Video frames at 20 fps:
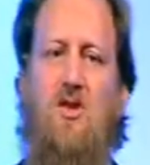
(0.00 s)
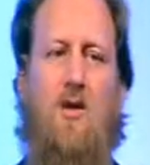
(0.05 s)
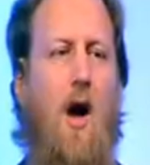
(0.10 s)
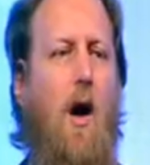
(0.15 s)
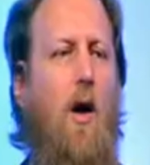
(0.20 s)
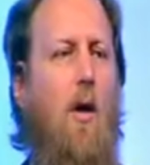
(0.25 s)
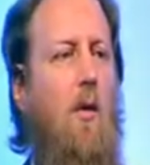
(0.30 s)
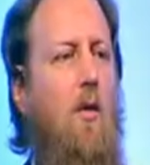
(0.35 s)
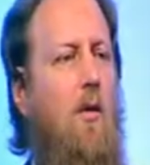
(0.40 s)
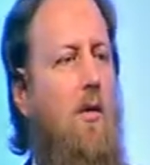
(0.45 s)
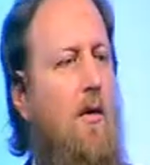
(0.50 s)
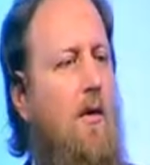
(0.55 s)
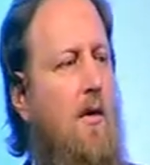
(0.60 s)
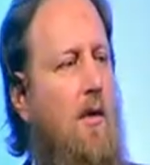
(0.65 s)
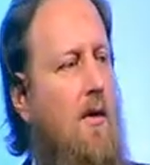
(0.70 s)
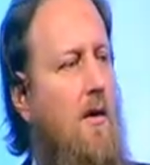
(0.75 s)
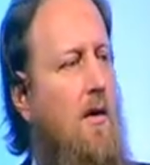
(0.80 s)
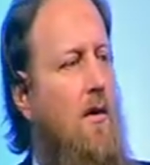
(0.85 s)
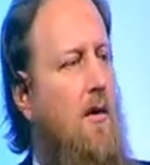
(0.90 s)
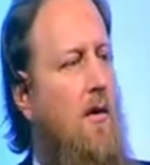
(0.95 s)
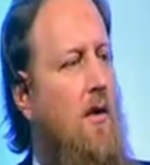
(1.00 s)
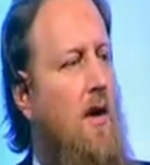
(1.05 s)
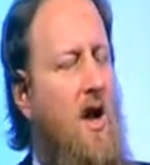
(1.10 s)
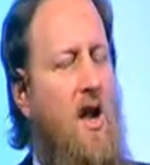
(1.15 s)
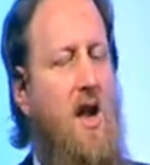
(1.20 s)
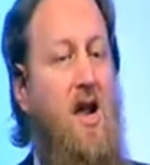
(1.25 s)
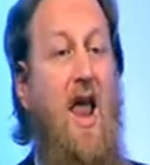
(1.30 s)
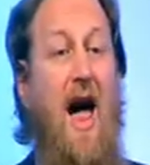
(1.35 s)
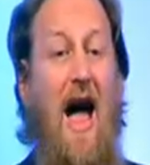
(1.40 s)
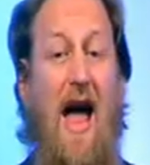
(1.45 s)
know
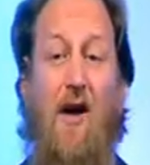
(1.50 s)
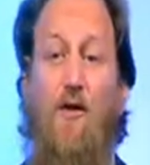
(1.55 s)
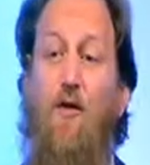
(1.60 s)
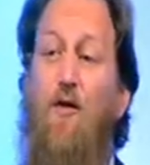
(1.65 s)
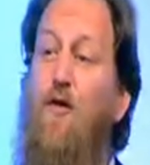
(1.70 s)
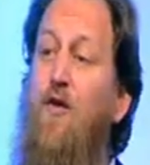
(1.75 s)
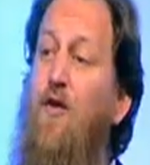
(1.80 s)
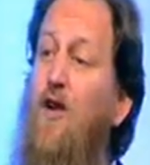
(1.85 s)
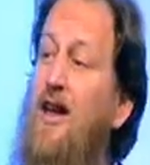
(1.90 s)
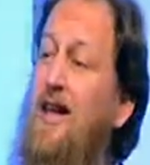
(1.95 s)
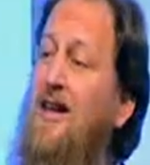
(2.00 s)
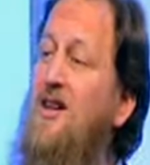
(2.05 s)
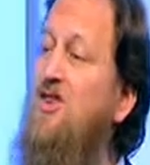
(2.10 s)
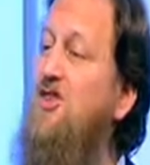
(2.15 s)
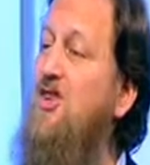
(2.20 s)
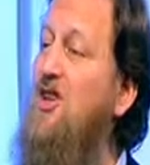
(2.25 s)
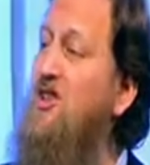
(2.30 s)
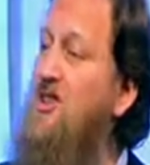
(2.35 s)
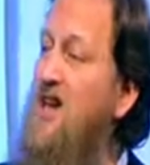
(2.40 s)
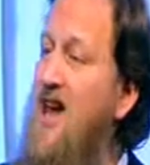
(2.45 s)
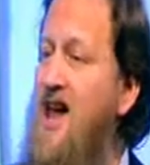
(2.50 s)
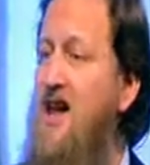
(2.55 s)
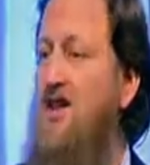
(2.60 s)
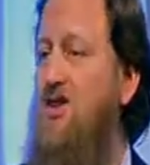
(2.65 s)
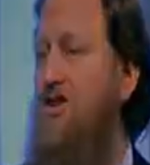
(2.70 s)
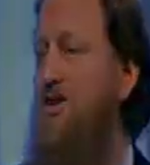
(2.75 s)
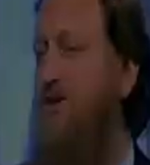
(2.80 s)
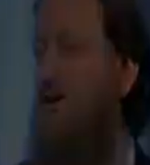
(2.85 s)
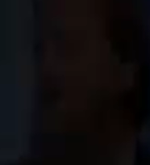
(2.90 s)
life is a test.